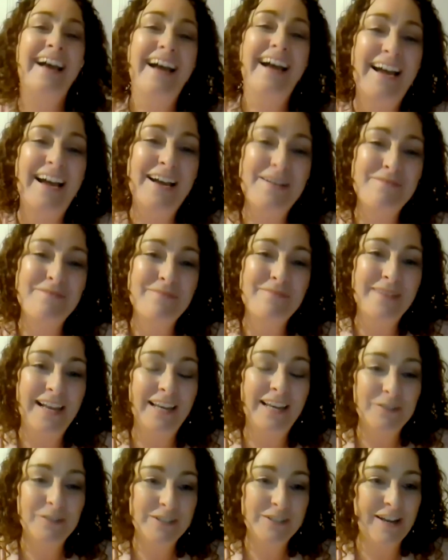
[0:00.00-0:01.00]
Um,
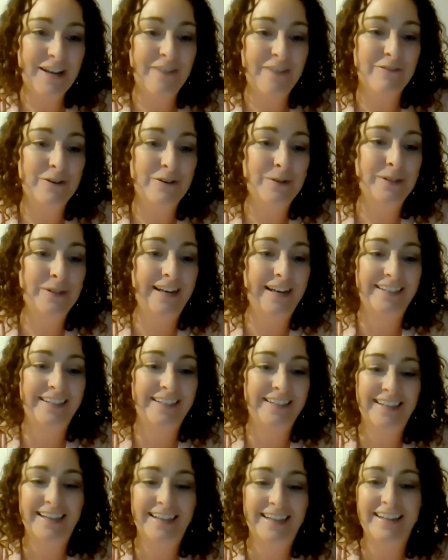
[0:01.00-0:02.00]
hello to everyone, and
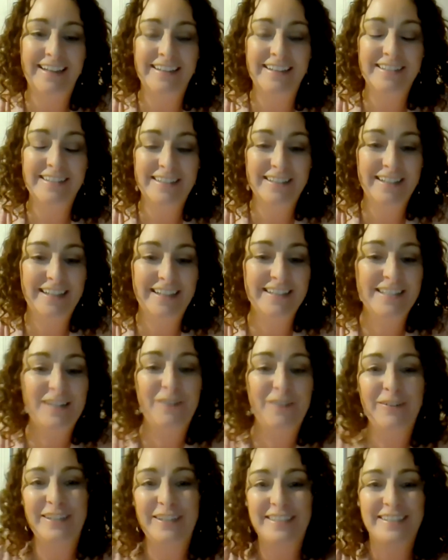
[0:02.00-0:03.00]
uh, it's it's
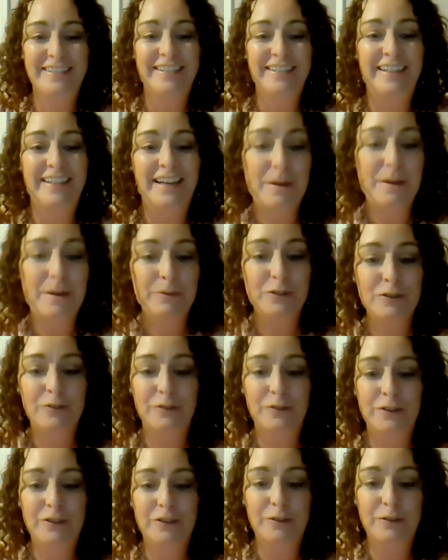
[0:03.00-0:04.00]
lovely to see you. I'm just
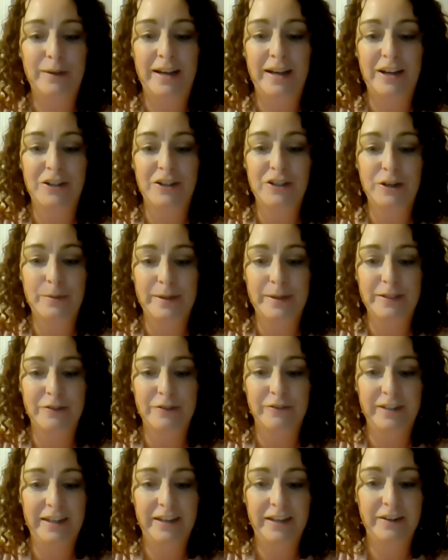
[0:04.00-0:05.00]
going to uh, share my
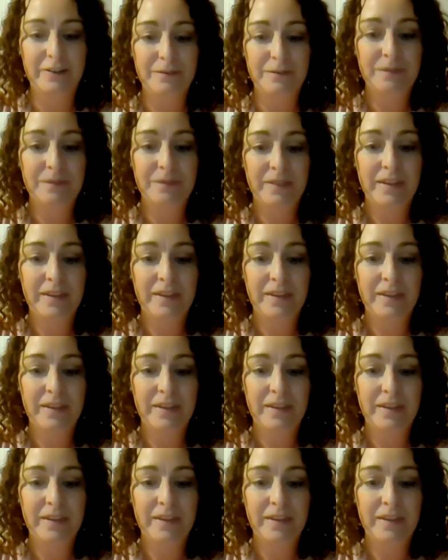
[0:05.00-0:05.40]
screen here.